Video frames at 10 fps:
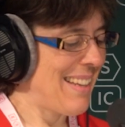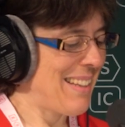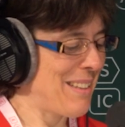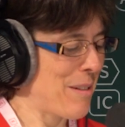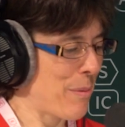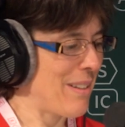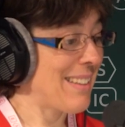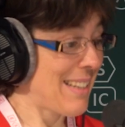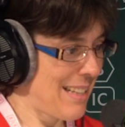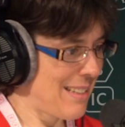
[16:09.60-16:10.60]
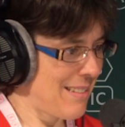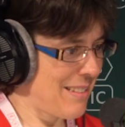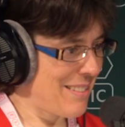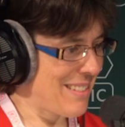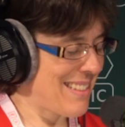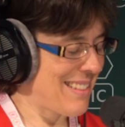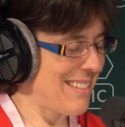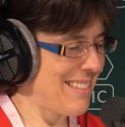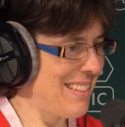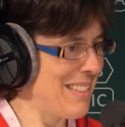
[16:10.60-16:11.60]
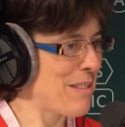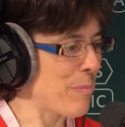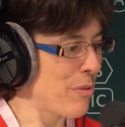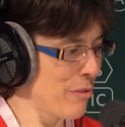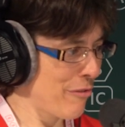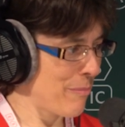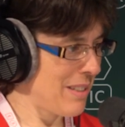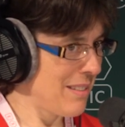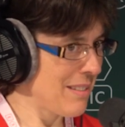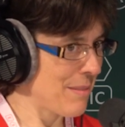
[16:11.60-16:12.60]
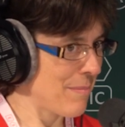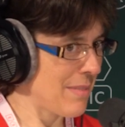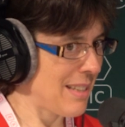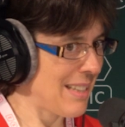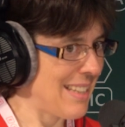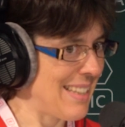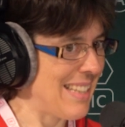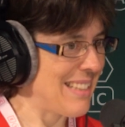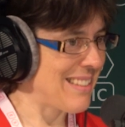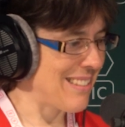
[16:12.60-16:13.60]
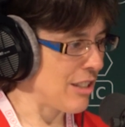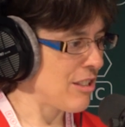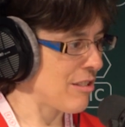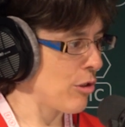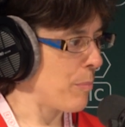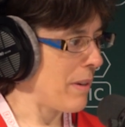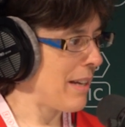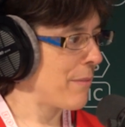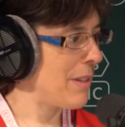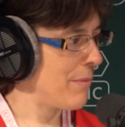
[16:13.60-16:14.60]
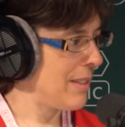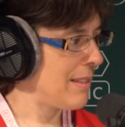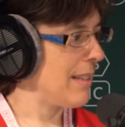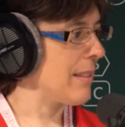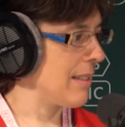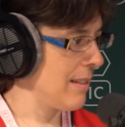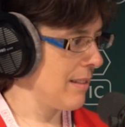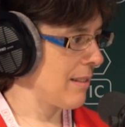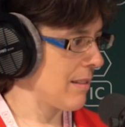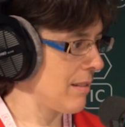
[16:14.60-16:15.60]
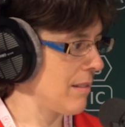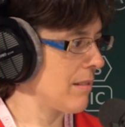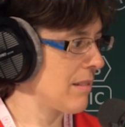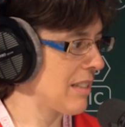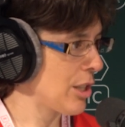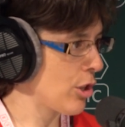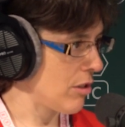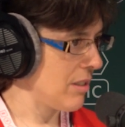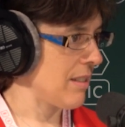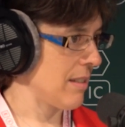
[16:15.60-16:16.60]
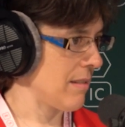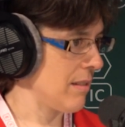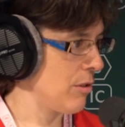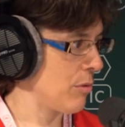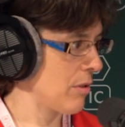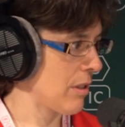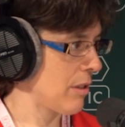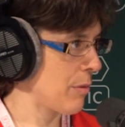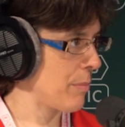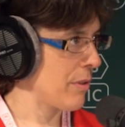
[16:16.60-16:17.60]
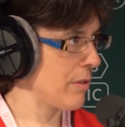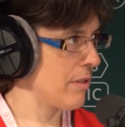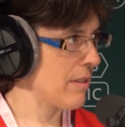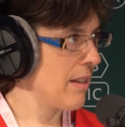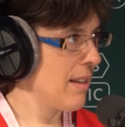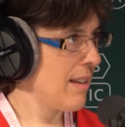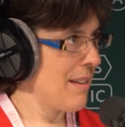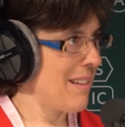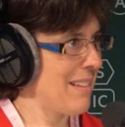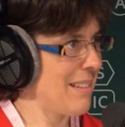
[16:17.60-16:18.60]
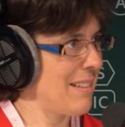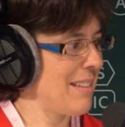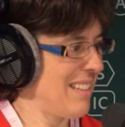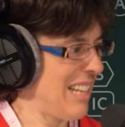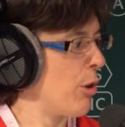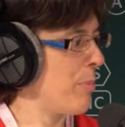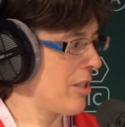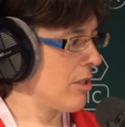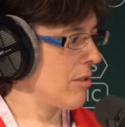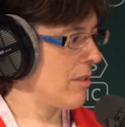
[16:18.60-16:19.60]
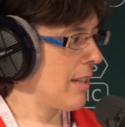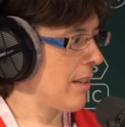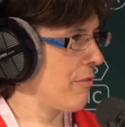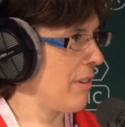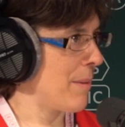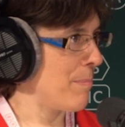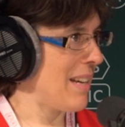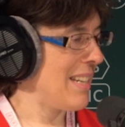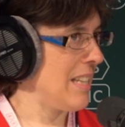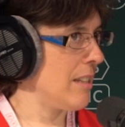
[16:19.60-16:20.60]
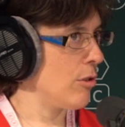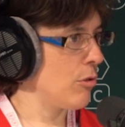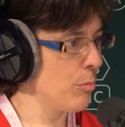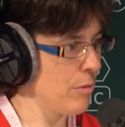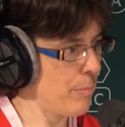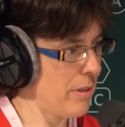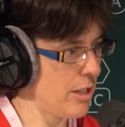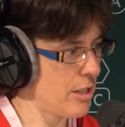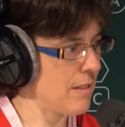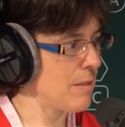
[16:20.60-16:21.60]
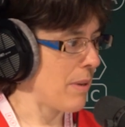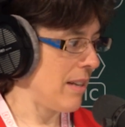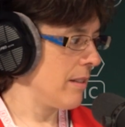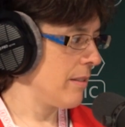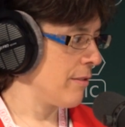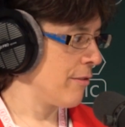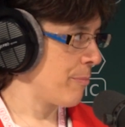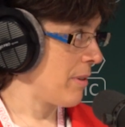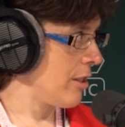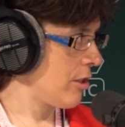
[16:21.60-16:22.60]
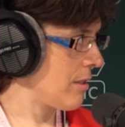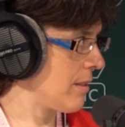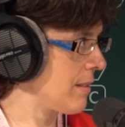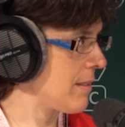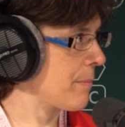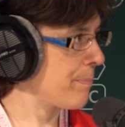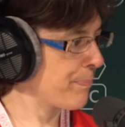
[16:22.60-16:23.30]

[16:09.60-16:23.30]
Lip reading: Well, guideline adherence needs improvement. It's not so bad when we take the clinical context into account, because in our patient collective we had many tumor patients, palliative patients,